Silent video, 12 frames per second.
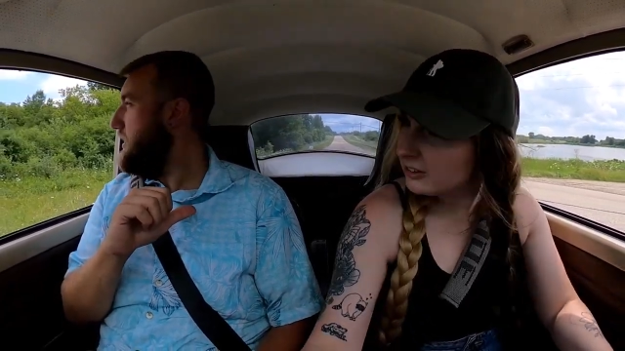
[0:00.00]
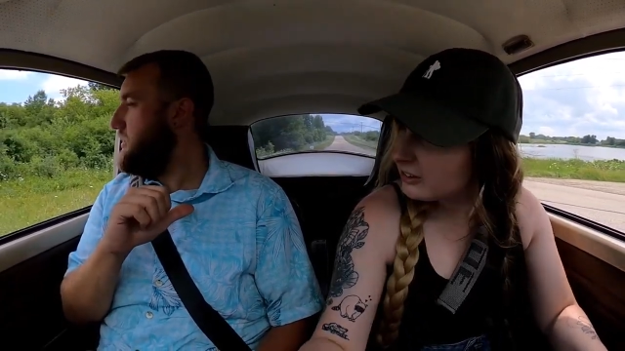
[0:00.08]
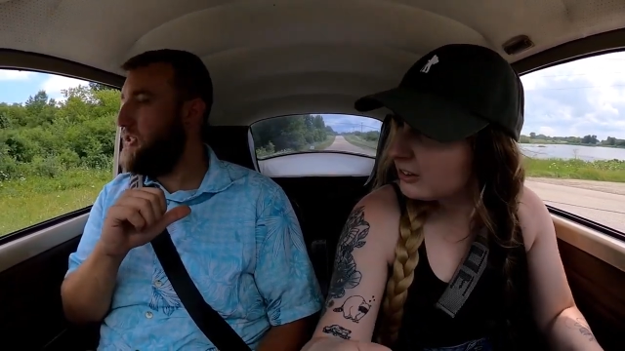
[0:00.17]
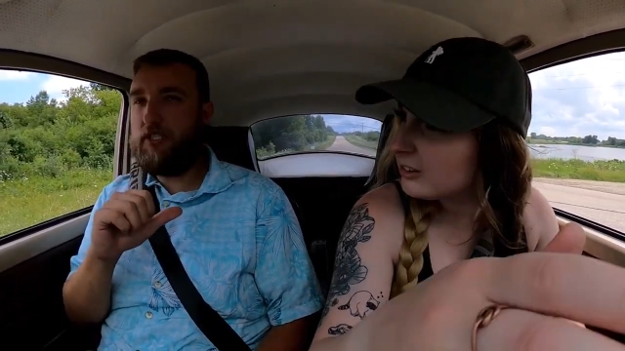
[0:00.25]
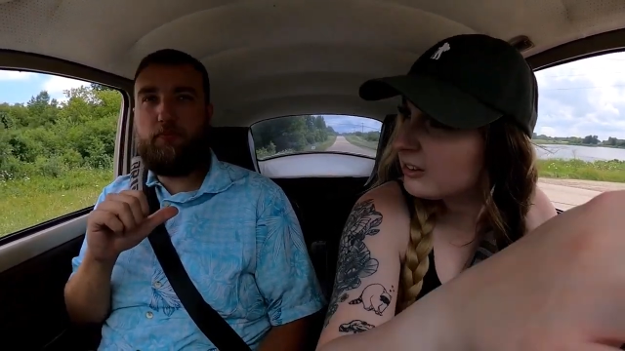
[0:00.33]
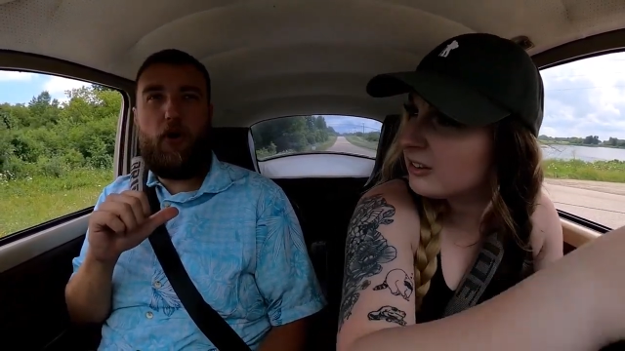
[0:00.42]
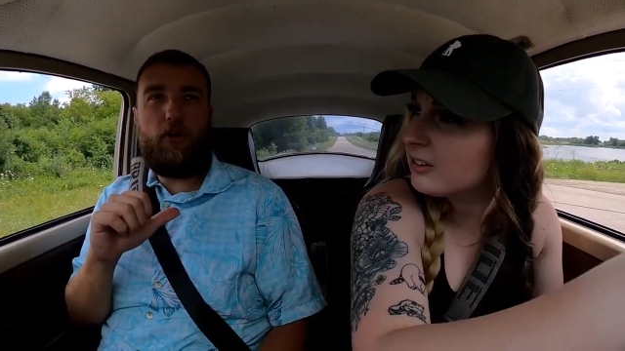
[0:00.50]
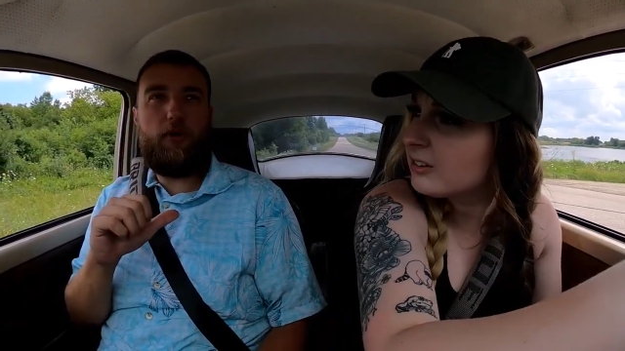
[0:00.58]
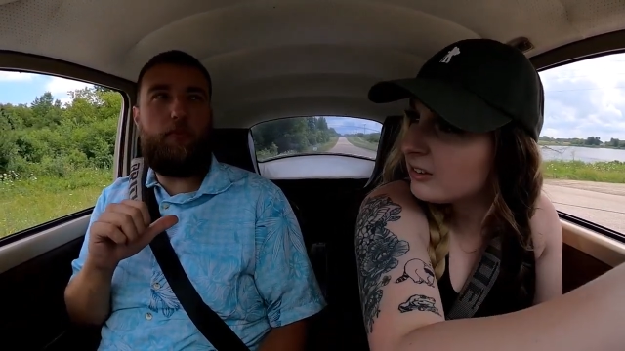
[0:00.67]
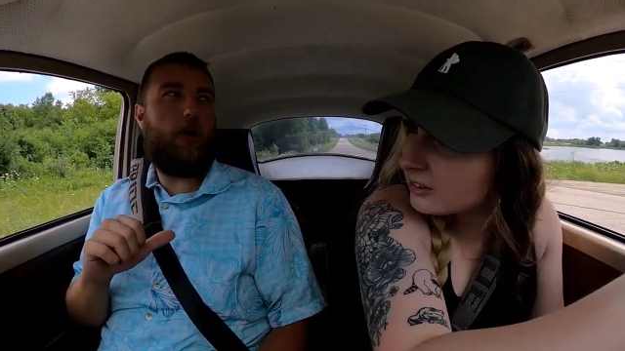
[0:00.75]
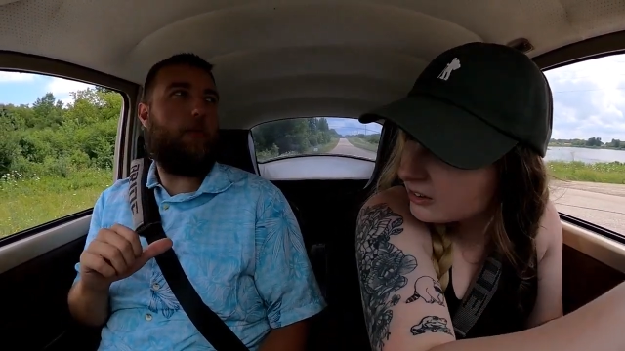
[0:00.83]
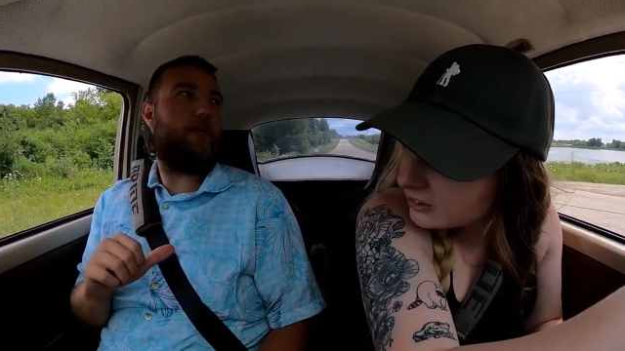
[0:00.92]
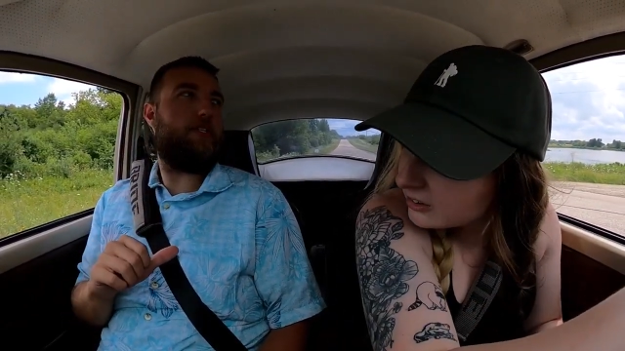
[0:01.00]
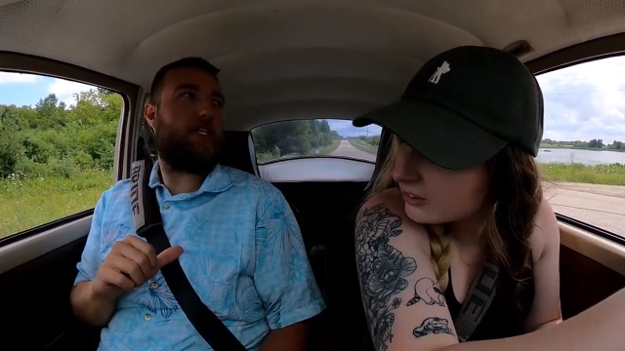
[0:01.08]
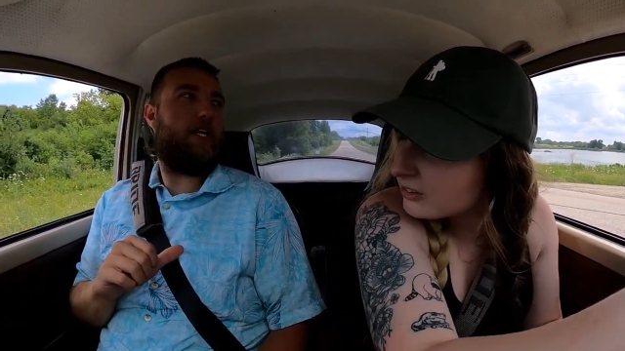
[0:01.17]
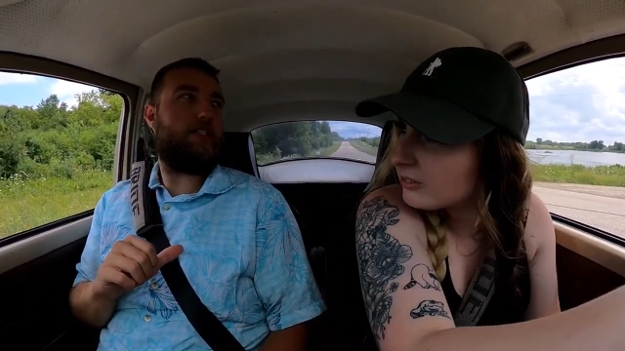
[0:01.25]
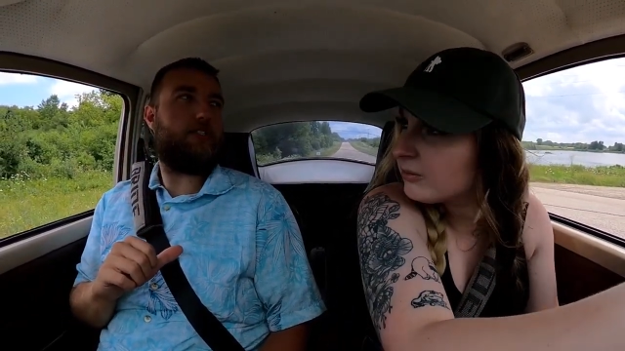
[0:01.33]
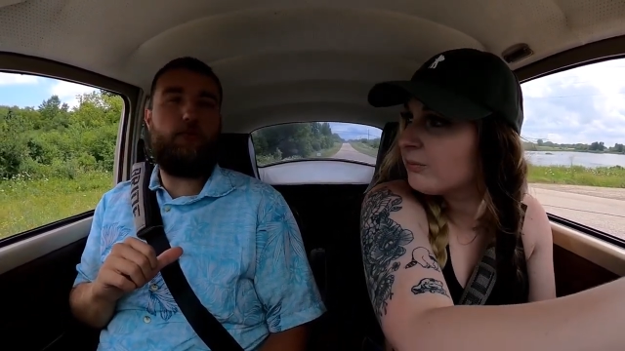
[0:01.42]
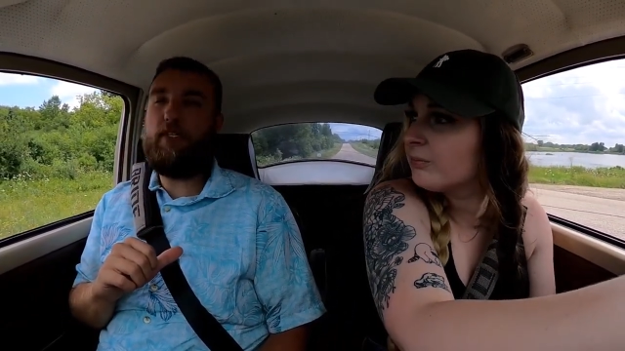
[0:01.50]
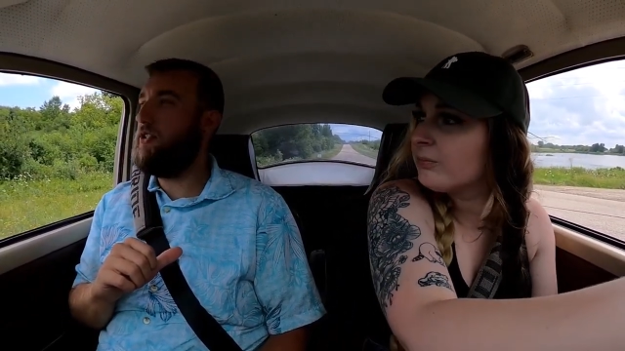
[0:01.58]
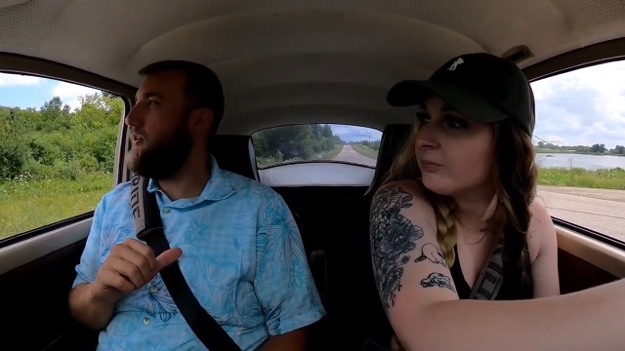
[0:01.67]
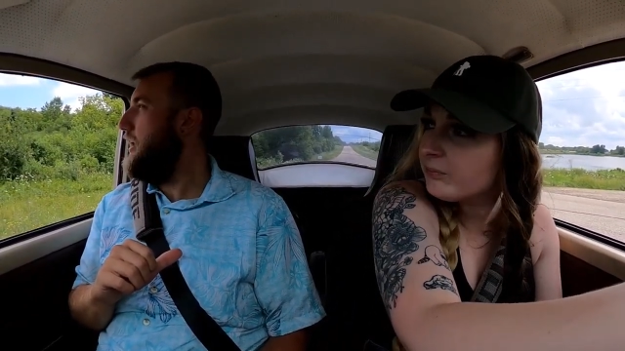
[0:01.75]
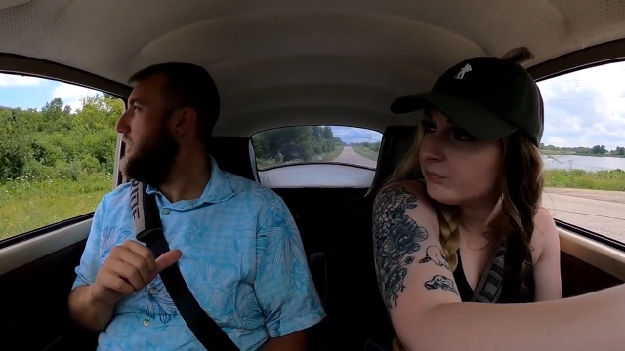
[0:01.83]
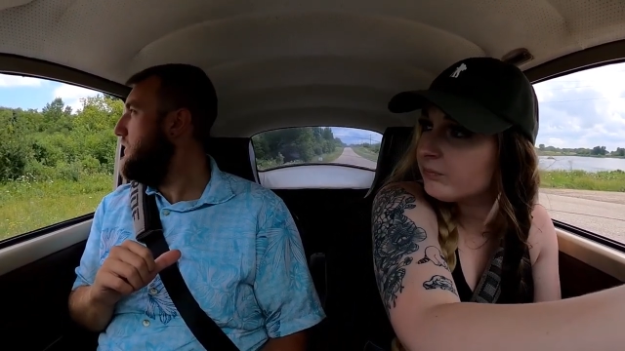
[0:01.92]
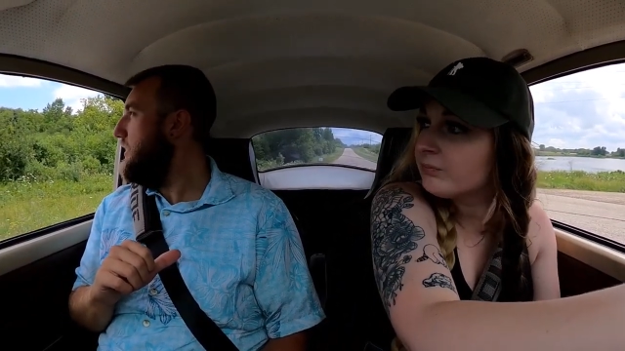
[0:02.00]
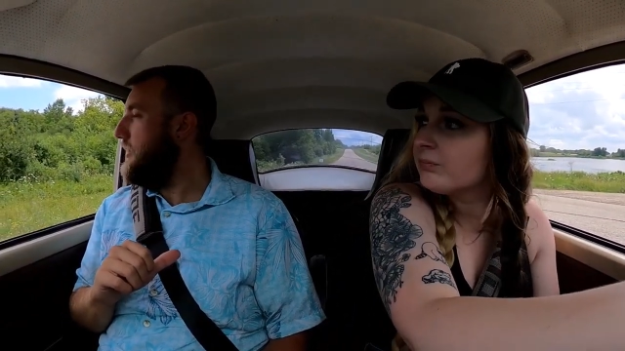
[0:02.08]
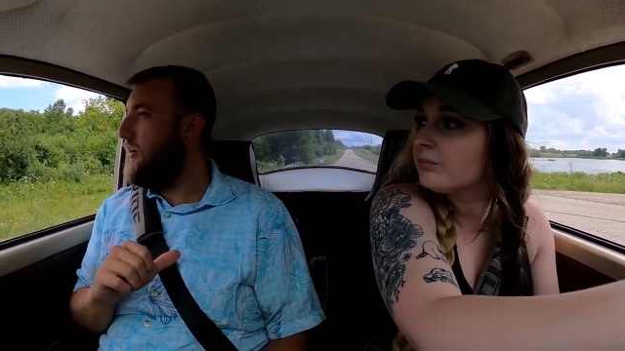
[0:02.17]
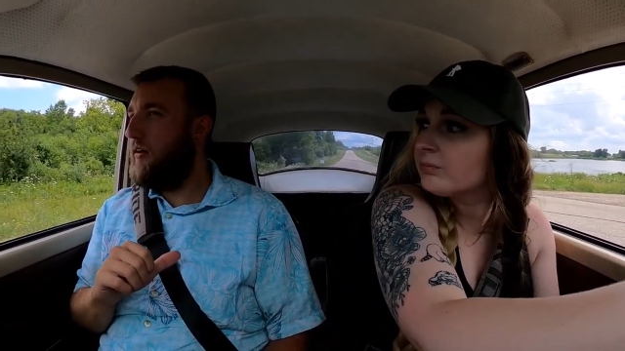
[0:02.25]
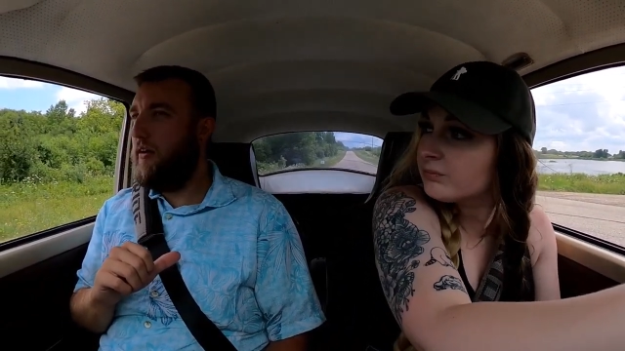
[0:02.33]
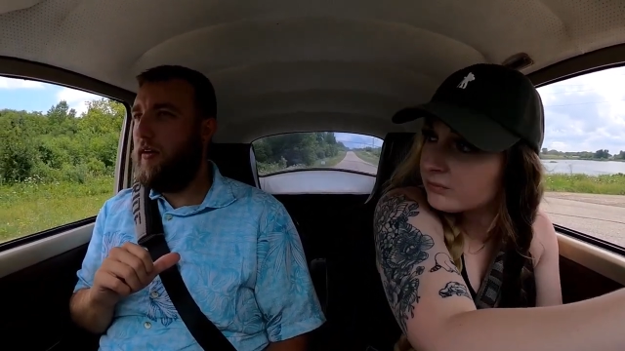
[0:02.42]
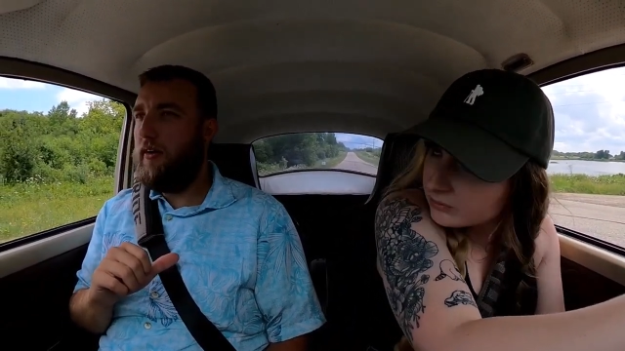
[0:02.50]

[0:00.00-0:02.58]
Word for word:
Speaker 1: a small compartment. It's kind of squeezed right in there.